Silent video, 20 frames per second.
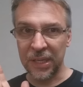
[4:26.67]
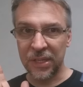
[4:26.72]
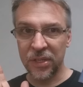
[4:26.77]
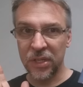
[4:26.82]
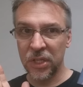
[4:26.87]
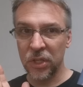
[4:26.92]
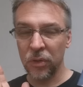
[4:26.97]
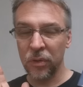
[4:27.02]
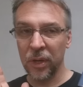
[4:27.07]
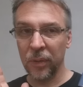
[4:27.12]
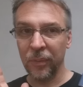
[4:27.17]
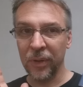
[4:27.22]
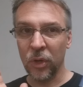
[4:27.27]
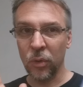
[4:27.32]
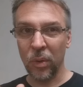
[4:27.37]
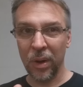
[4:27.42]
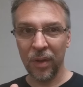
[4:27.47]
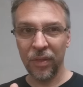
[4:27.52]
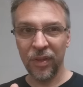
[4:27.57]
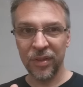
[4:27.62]
it's still gonna
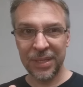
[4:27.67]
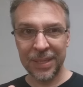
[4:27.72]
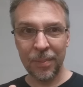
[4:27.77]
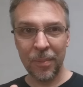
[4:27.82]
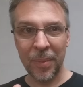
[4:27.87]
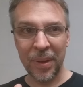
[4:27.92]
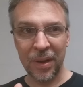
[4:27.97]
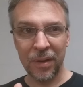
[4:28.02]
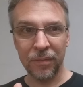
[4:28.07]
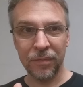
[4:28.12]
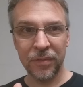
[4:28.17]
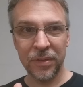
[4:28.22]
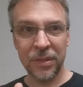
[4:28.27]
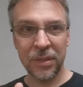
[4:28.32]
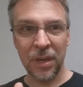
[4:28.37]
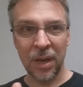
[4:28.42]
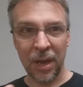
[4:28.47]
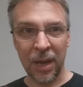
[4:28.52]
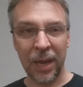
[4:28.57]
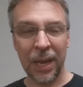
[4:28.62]
require the same amount of
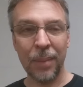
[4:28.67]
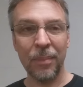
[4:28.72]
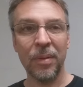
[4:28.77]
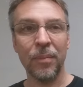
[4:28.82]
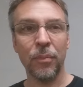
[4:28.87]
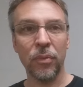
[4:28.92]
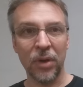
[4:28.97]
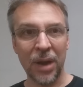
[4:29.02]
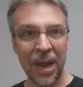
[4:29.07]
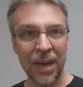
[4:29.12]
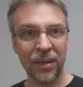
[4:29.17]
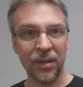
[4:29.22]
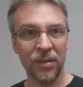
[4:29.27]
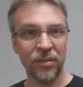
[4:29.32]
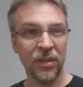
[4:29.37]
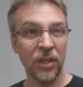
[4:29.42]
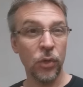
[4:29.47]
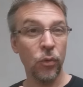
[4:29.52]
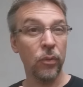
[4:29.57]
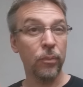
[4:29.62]
time and
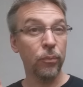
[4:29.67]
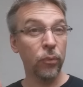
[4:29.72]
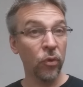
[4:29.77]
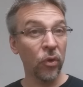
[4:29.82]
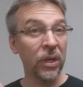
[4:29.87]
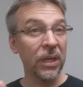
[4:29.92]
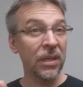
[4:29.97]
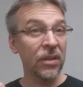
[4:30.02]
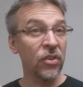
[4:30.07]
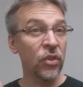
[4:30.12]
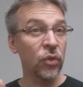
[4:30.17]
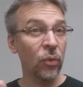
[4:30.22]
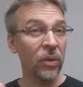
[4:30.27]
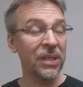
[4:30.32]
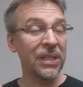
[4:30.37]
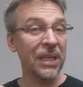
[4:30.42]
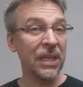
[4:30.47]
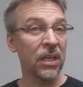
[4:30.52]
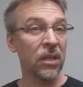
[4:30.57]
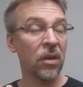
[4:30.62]
practice that you would put into
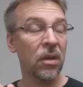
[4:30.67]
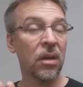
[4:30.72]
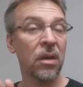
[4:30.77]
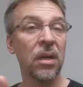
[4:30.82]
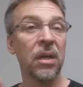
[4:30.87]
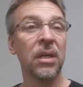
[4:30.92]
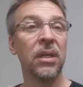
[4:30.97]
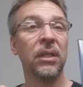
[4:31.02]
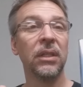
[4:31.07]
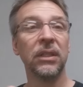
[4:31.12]
a TNR.